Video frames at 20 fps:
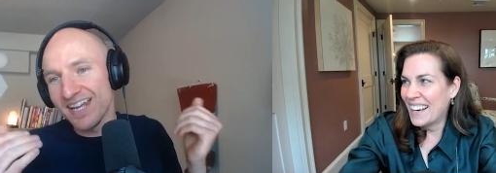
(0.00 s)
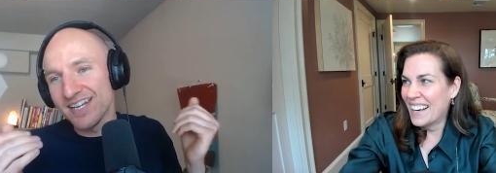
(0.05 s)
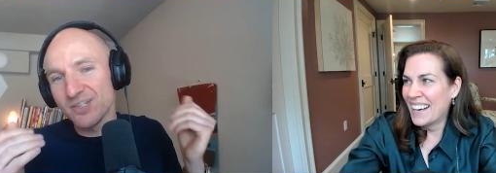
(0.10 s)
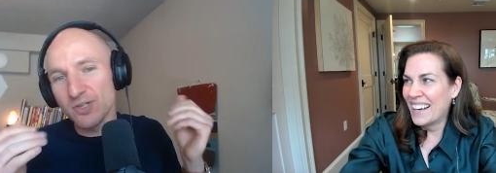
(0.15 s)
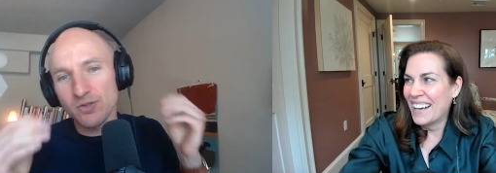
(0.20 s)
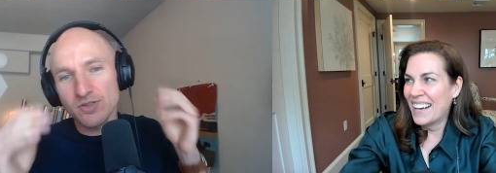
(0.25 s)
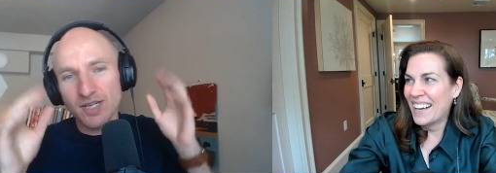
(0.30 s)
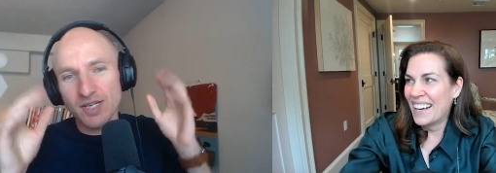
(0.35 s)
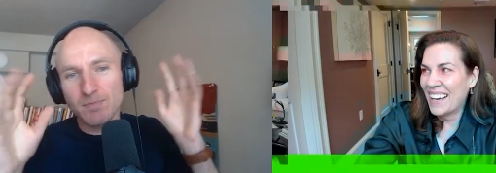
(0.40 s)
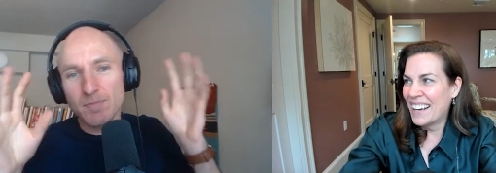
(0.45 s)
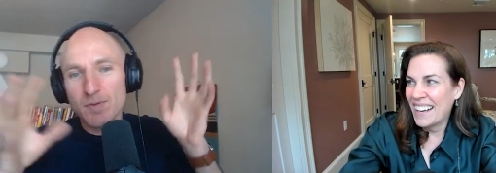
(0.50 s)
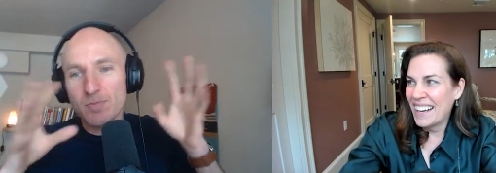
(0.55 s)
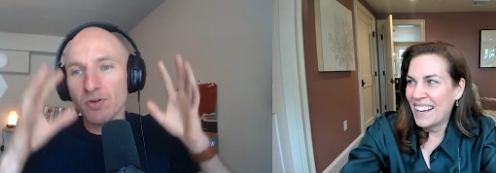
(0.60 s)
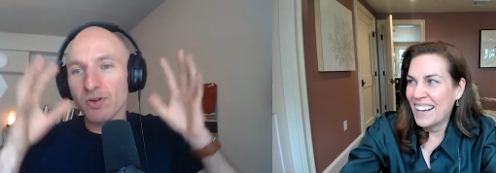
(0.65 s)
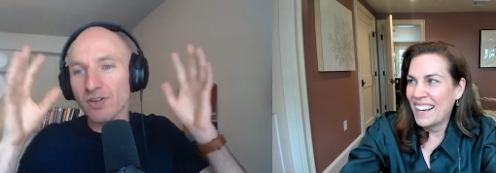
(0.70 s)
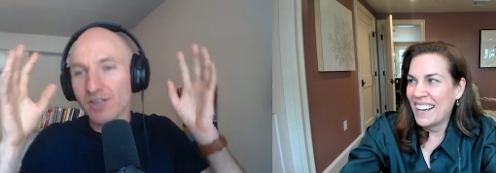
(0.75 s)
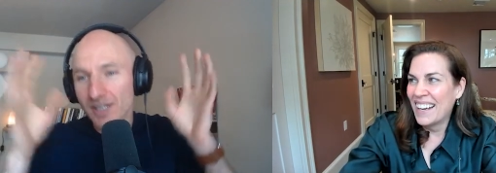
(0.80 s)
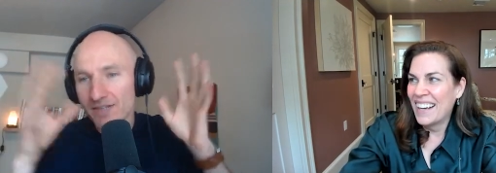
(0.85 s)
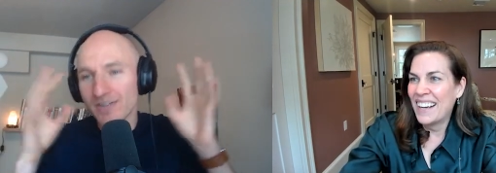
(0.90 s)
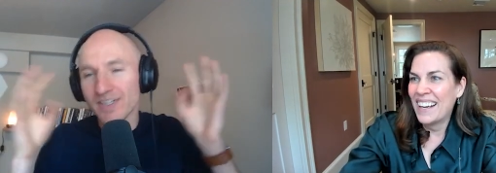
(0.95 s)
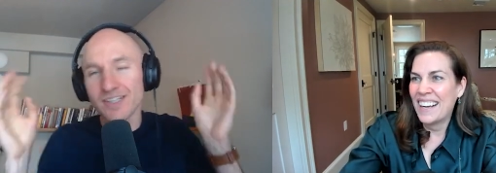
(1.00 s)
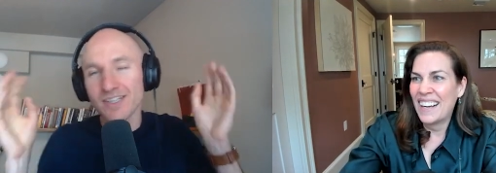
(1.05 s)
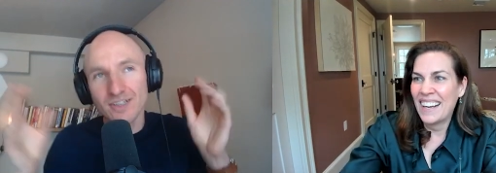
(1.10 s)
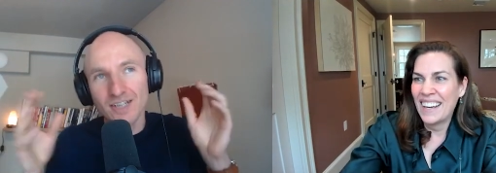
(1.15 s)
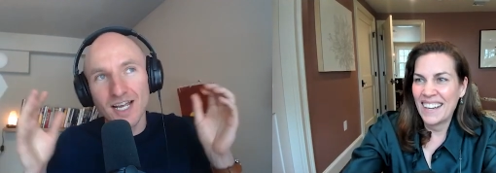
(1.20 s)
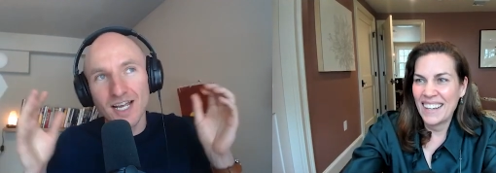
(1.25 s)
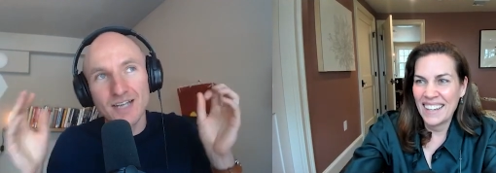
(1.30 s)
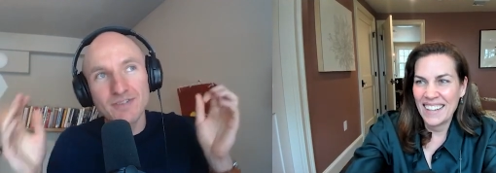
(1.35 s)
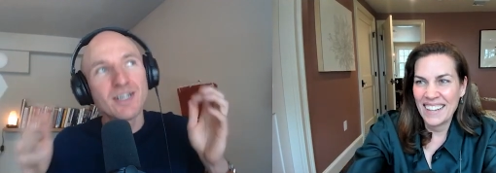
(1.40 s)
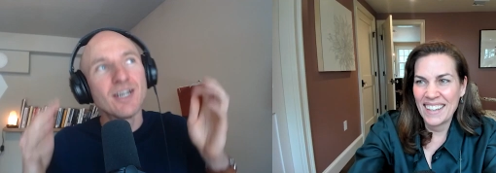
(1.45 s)
Speaker 1: And so it's like people are living their
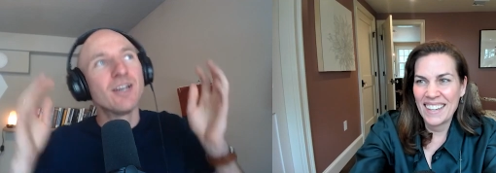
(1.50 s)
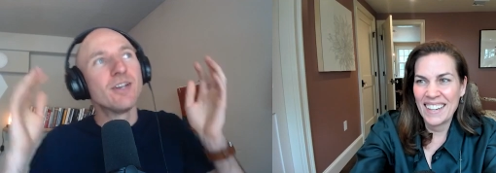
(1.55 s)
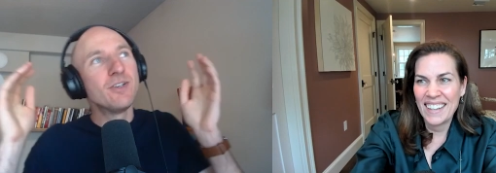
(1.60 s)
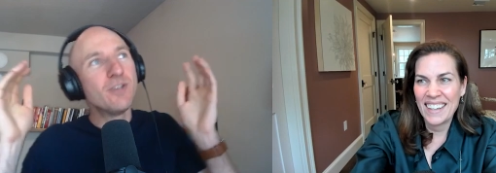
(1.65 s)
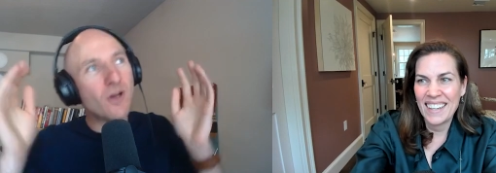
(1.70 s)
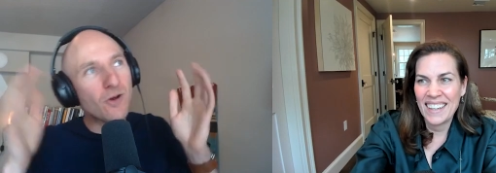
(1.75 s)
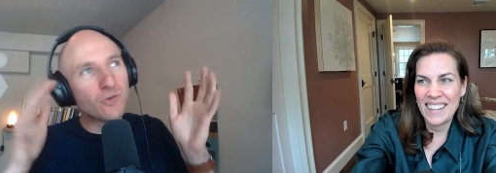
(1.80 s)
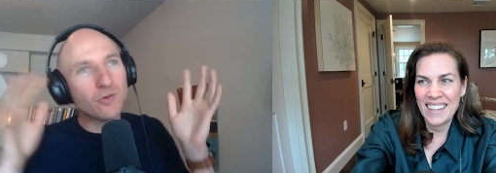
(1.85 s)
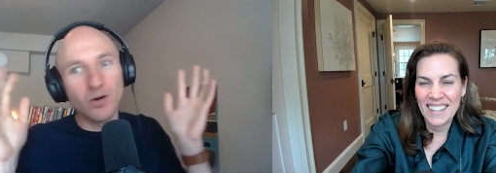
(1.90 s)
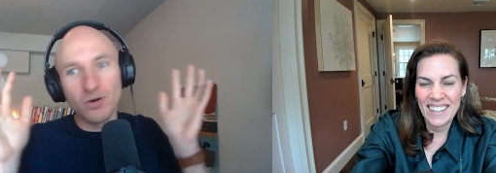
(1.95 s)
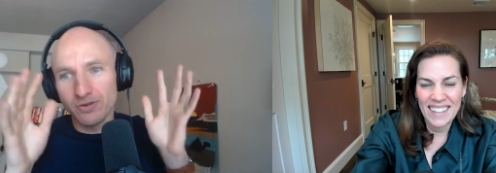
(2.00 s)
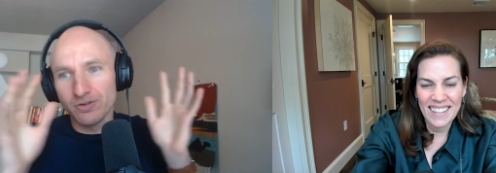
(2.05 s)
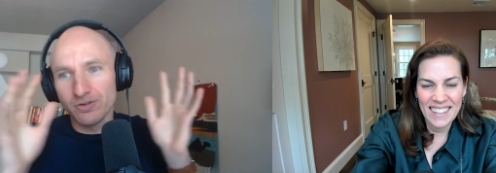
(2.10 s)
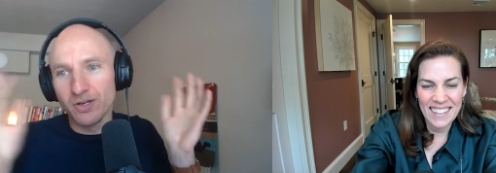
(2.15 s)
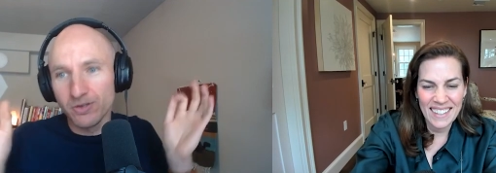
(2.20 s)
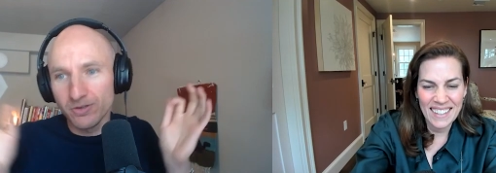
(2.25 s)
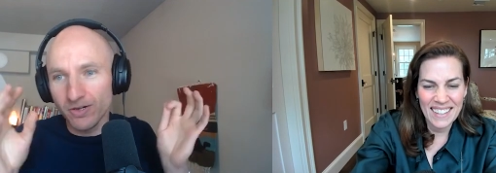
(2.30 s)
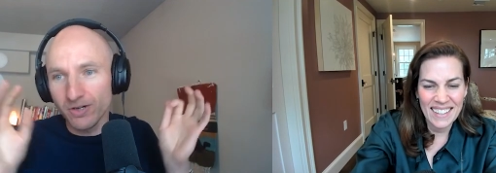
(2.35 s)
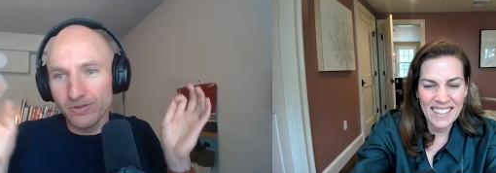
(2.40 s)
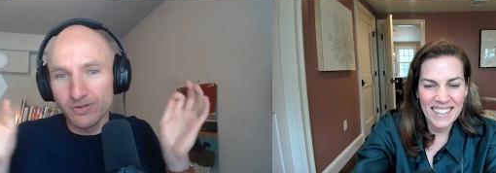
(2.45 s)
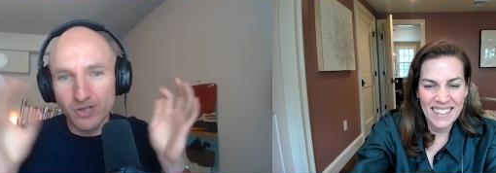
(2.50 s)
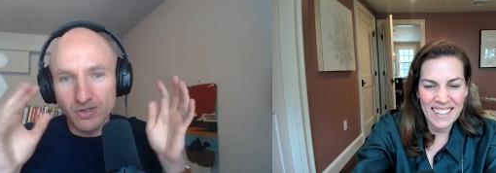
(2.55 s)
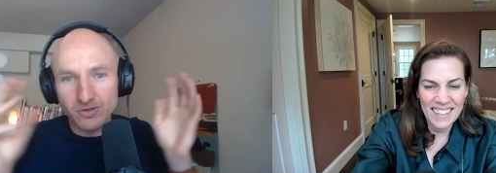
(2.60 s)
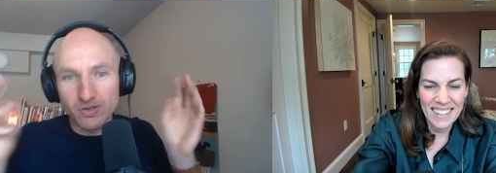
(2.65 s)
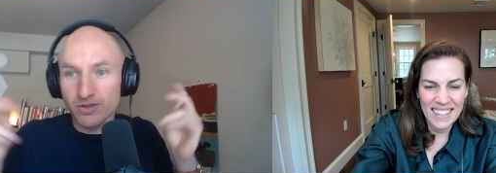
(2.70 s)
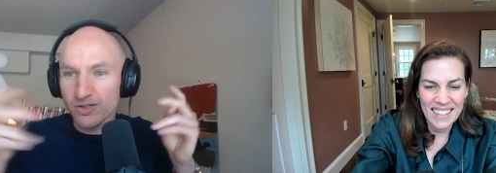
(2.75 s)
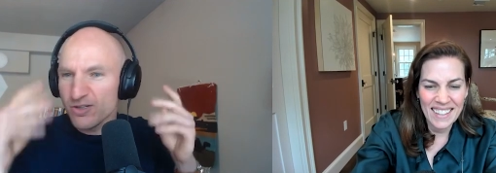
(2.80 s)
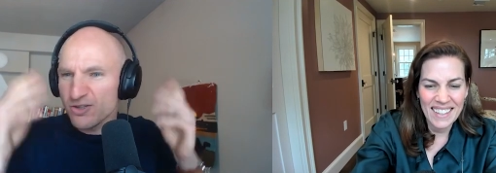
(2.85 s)
life, no growth, no growth, no growth.